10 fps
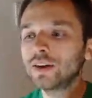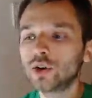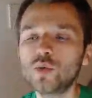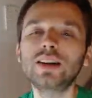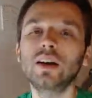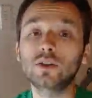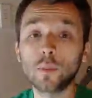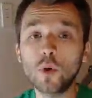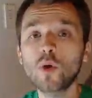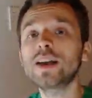do it at a
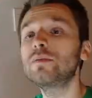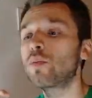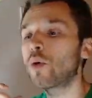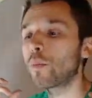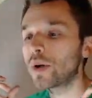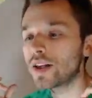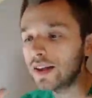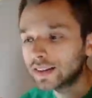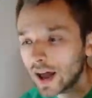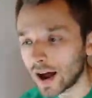more
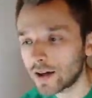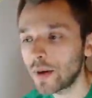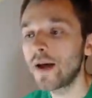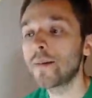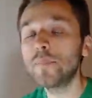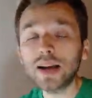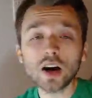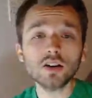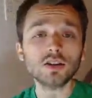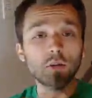appropriate time,
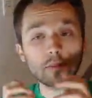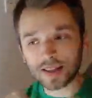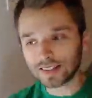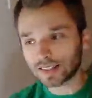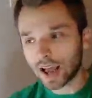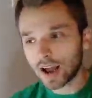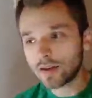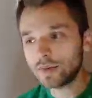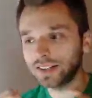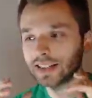because the best
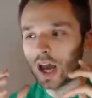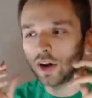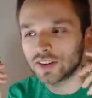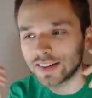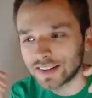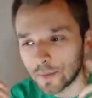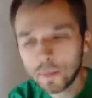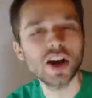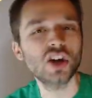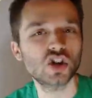time is the
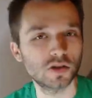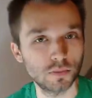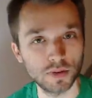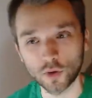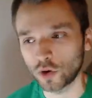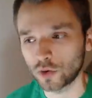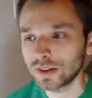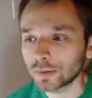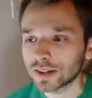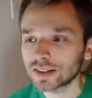anticipation before
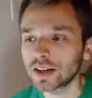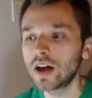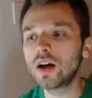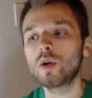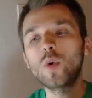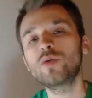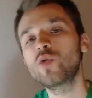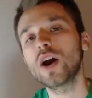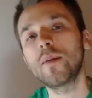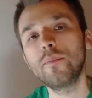Christmas, when
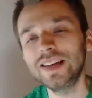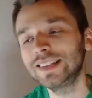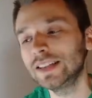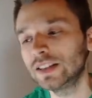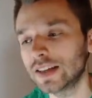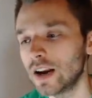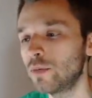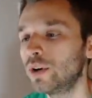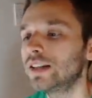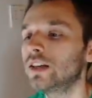we are busy
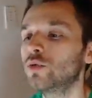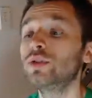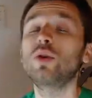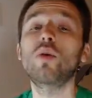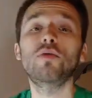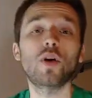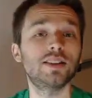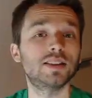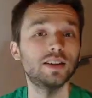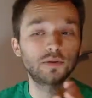celebrating with our
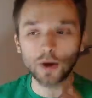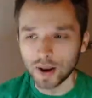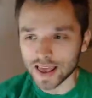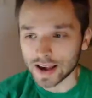friends and family.